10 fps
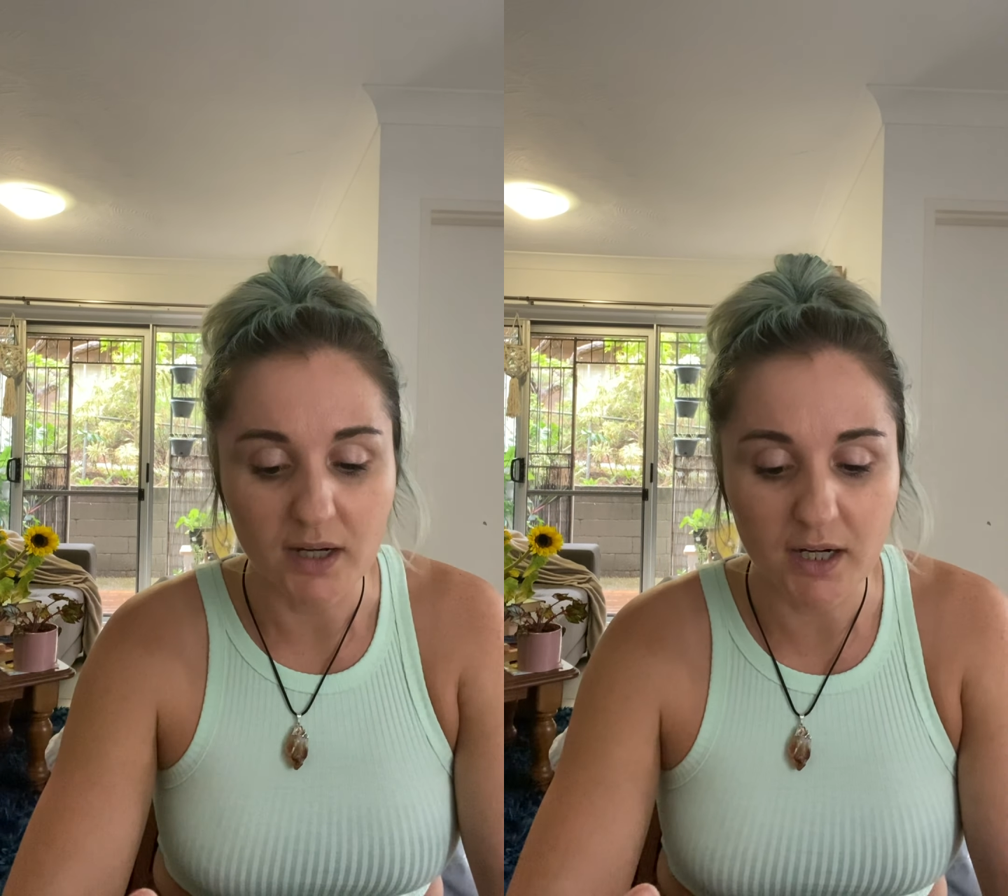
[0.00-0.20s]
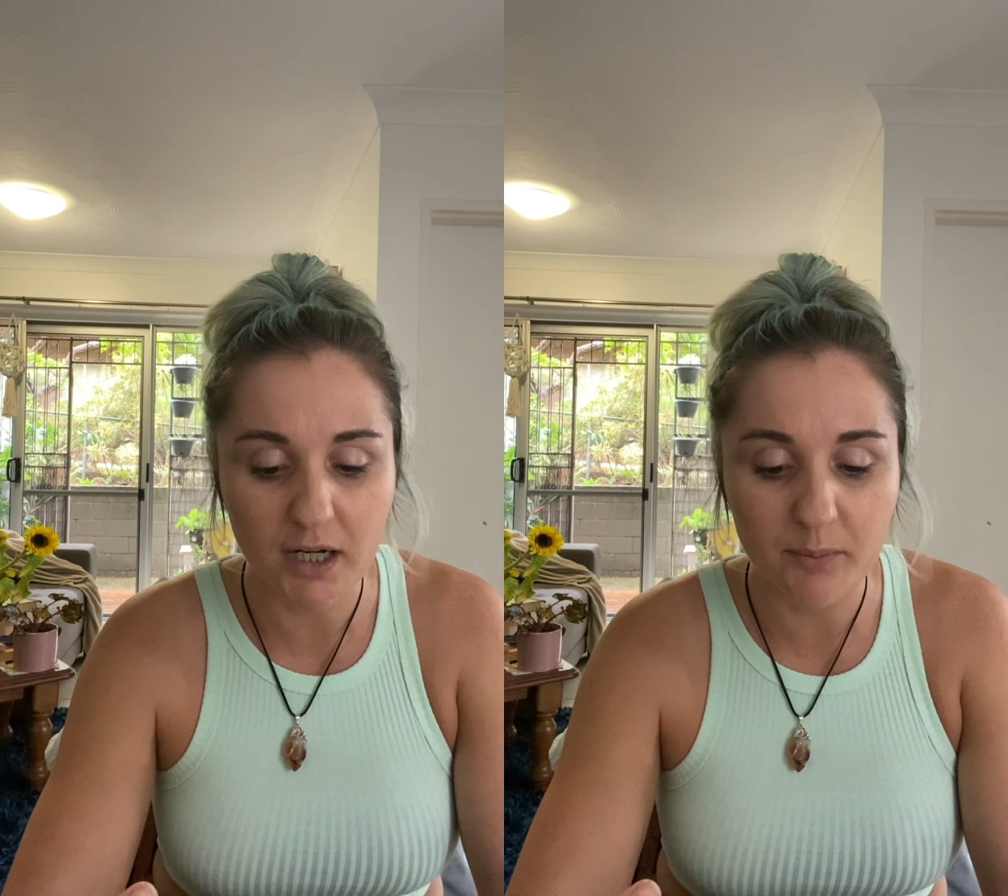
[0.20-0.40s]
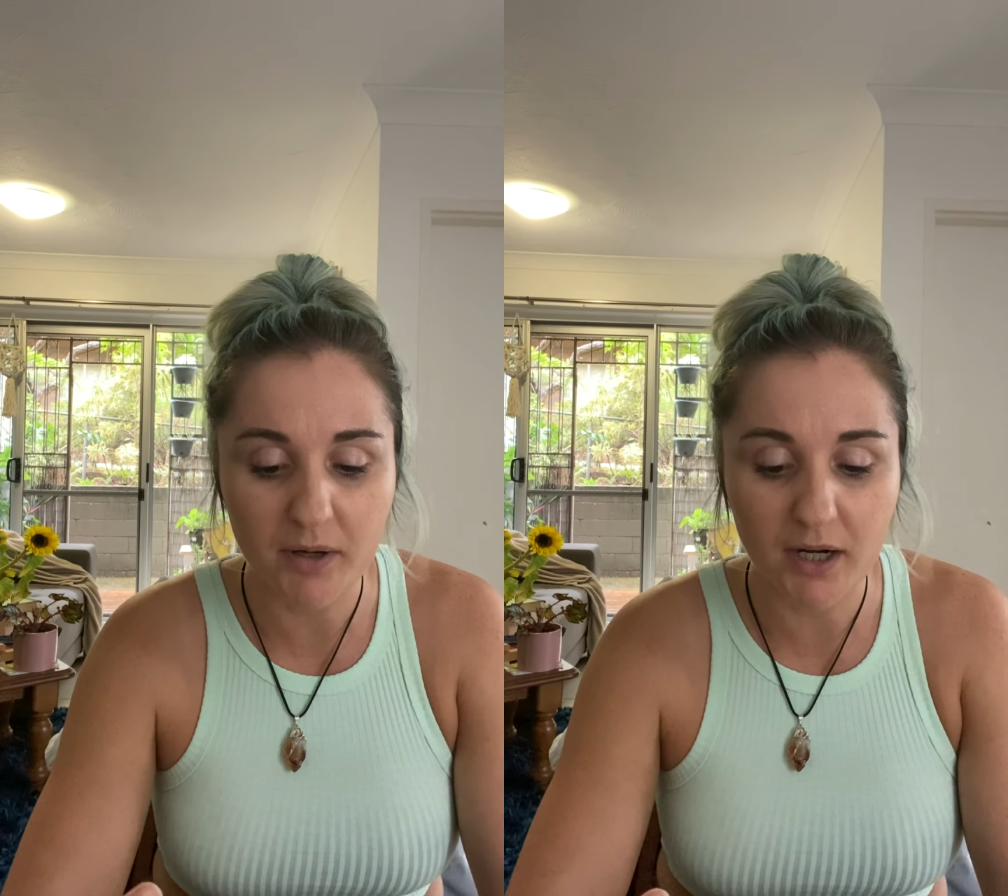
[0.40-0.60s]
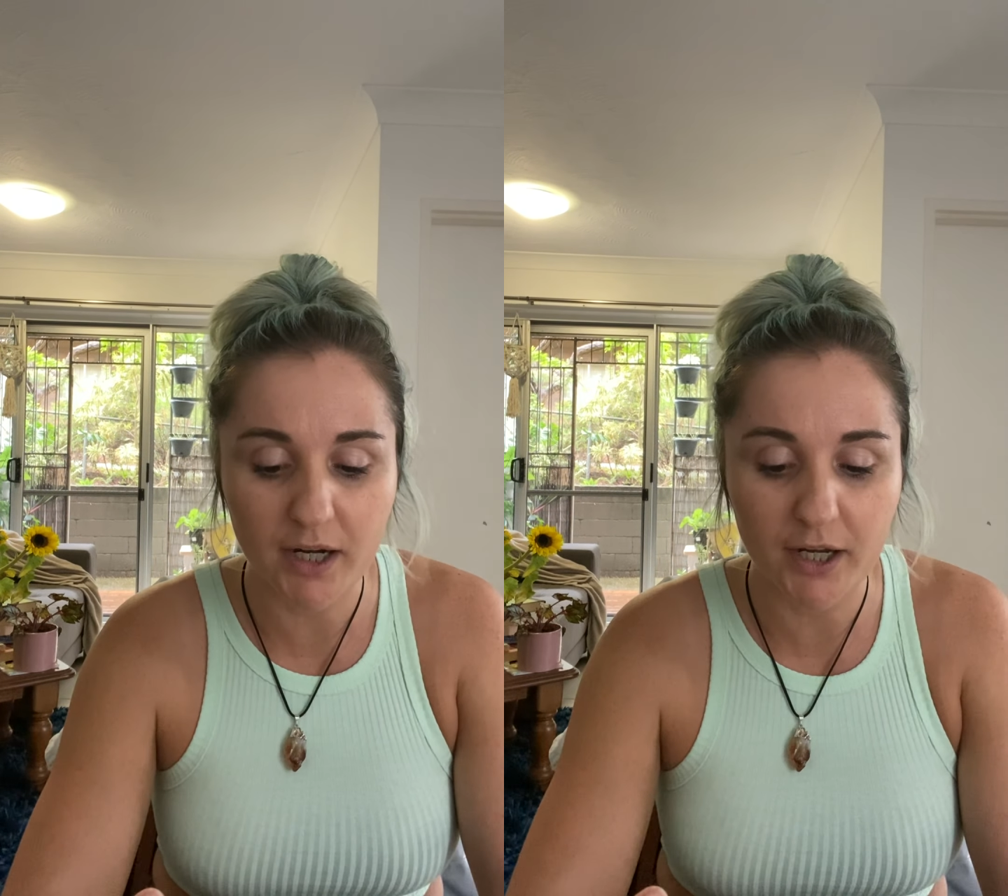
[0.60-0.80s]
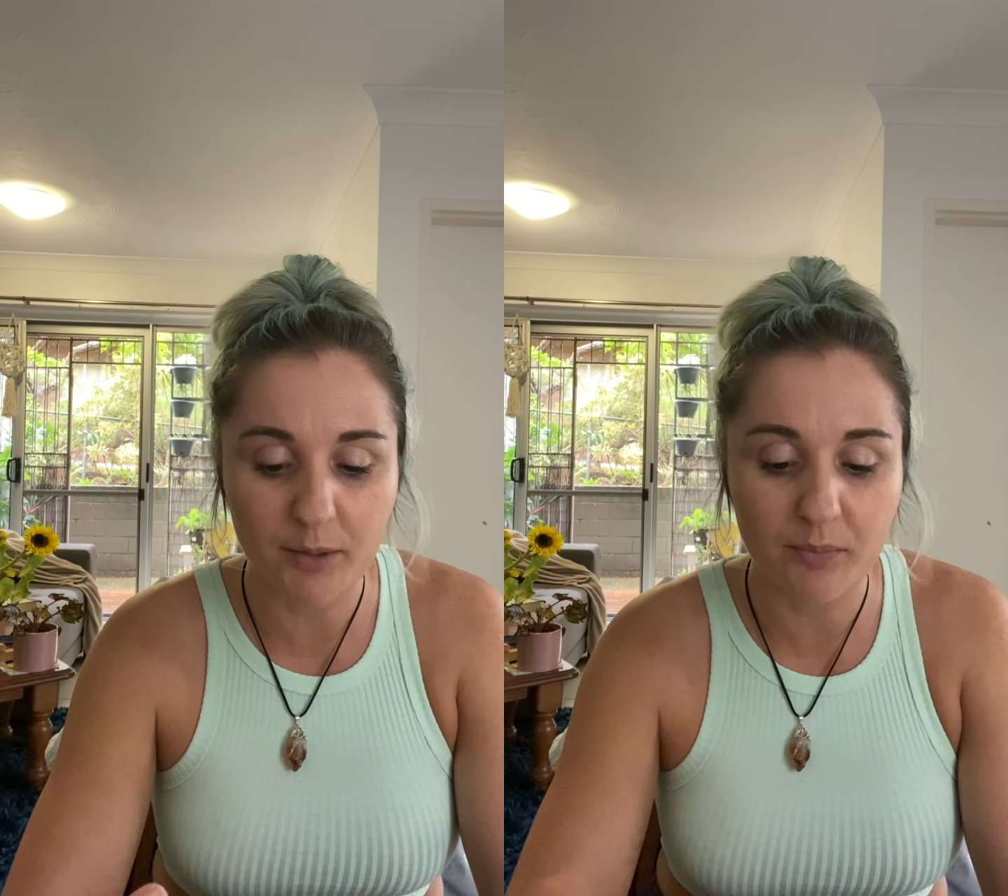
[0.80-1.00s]

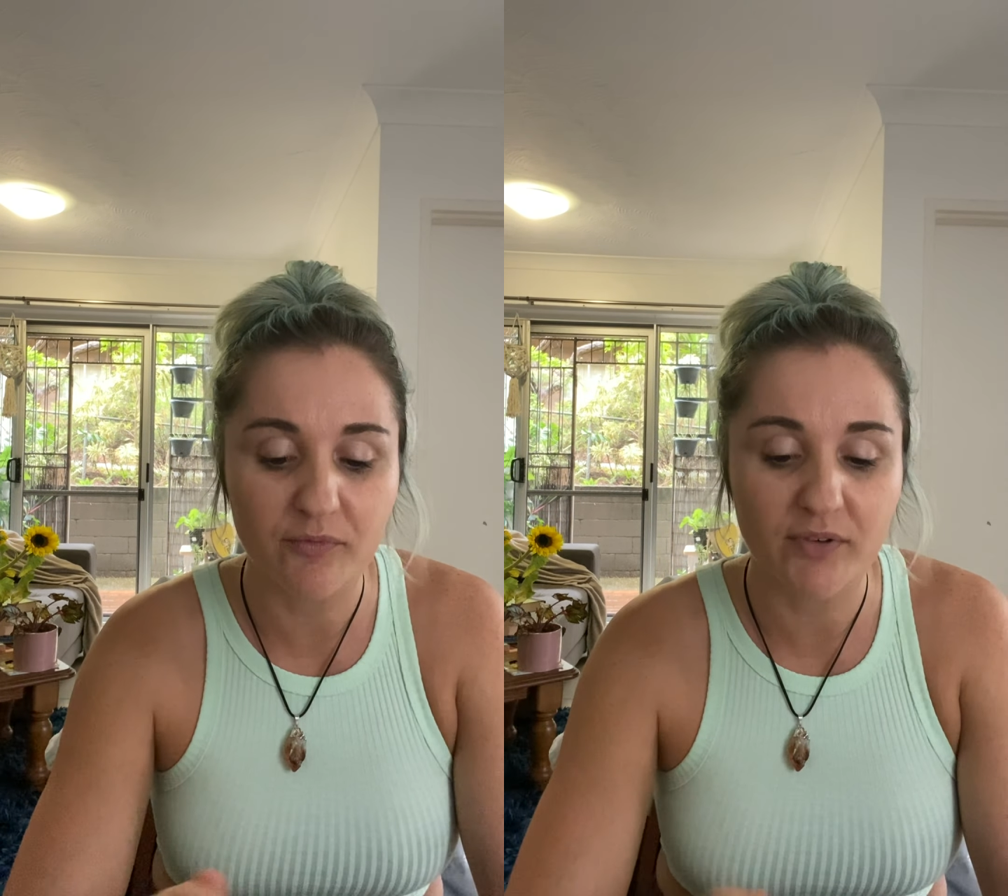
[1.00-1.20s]
I'm